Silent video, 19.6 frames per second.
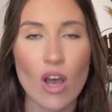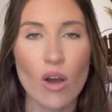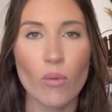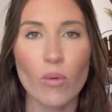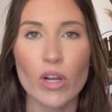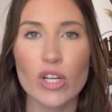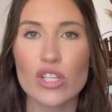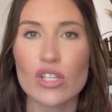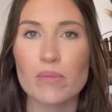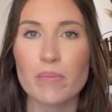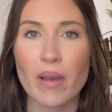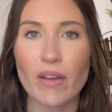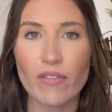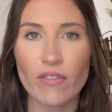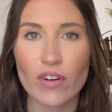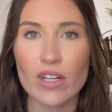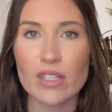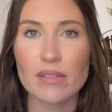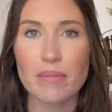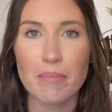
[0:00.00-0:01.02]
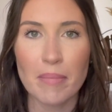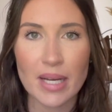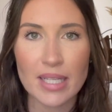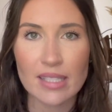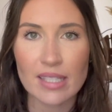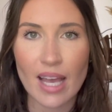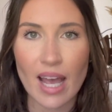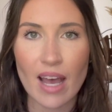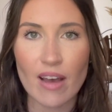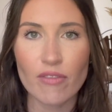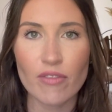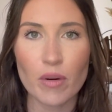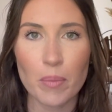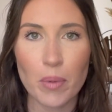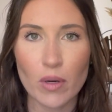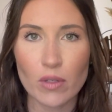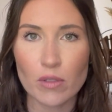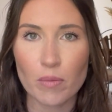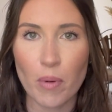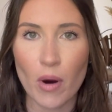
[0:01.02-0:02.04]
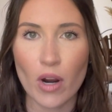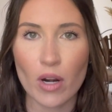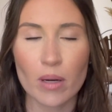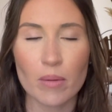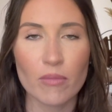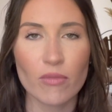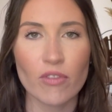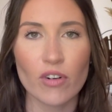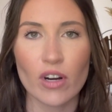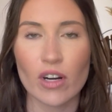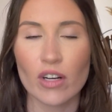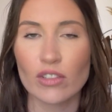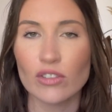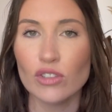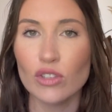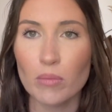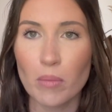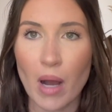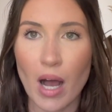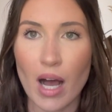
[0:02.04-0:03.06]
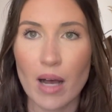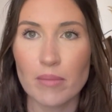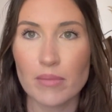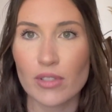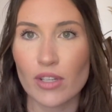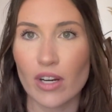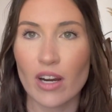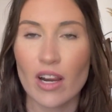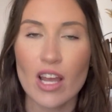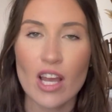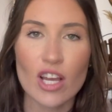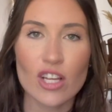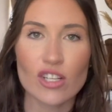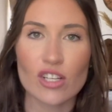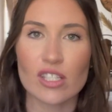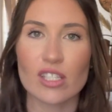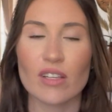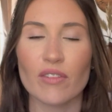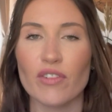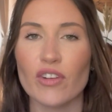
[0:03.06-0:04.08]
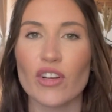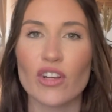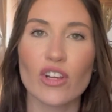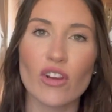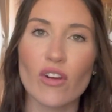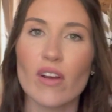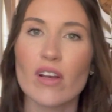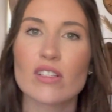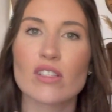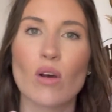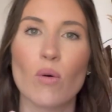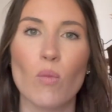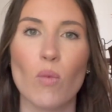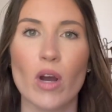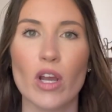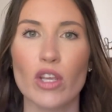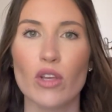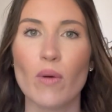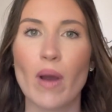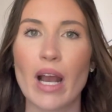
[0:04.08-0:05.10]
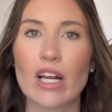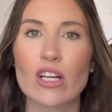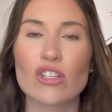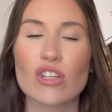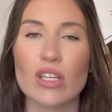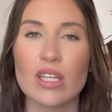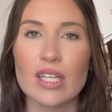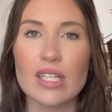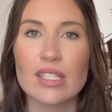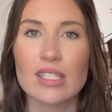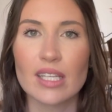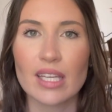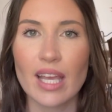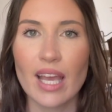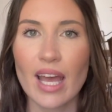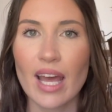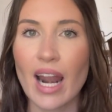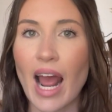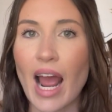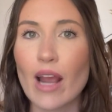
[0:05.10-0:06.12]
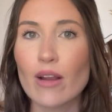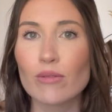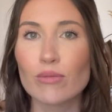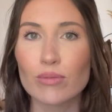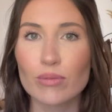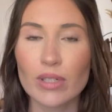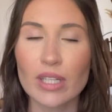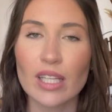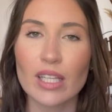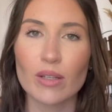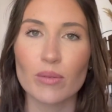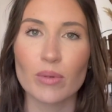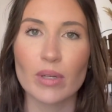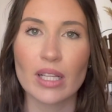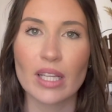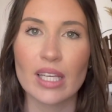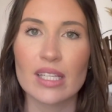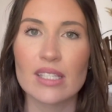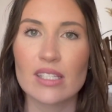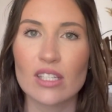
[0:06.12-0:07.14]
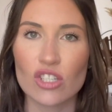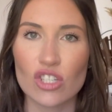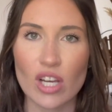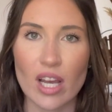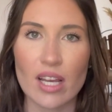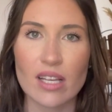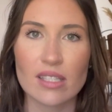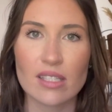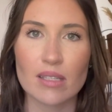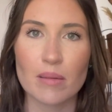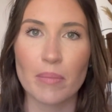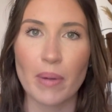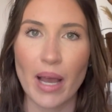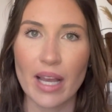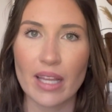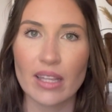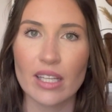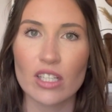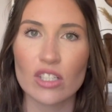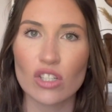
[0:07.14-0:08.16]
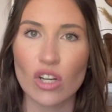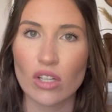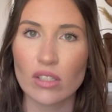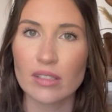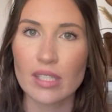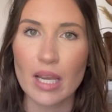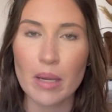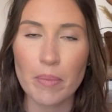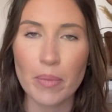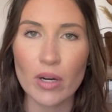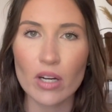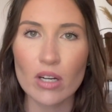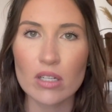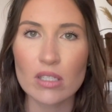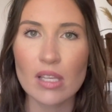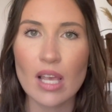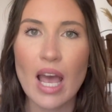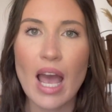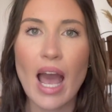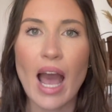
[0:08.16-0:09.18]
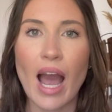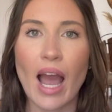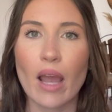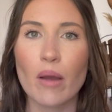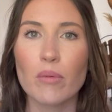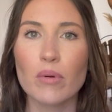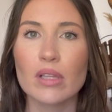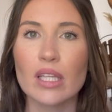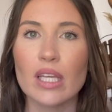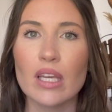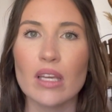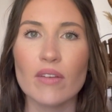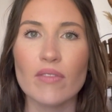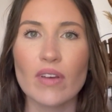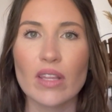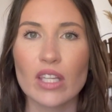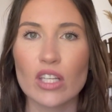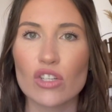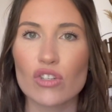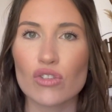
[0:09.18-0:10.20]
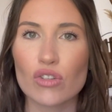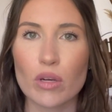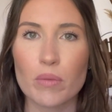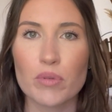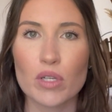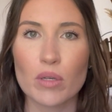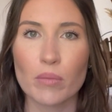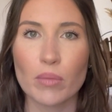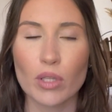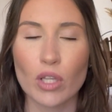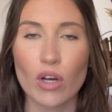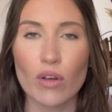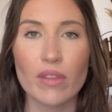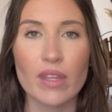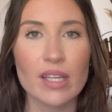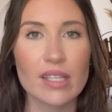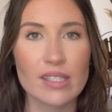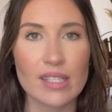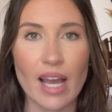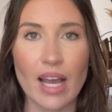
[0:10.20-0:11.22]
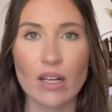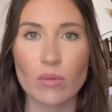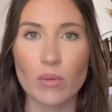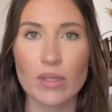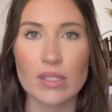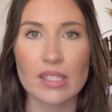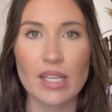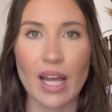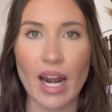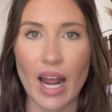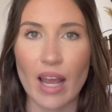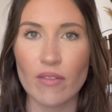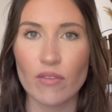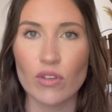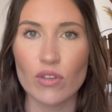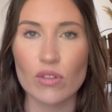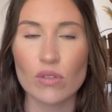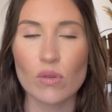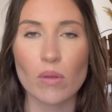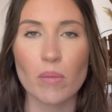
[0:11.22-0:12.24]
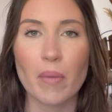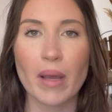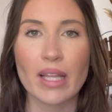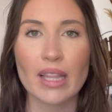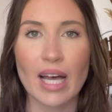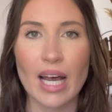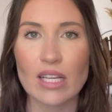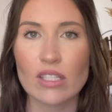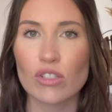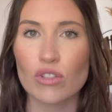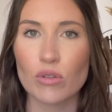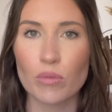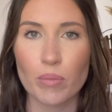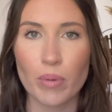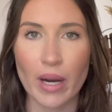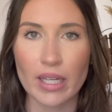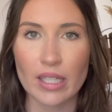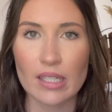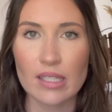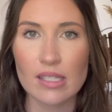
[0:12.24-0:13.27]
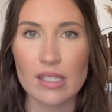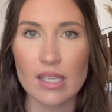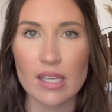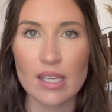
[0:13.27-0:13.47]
which is my first must-have for postpartum for new moms, or just if you're curious on what you actually need to get. I really suggest buying the adult diapers. I will leave in the description below the exact ones that I've used with my last 2 pregnancies.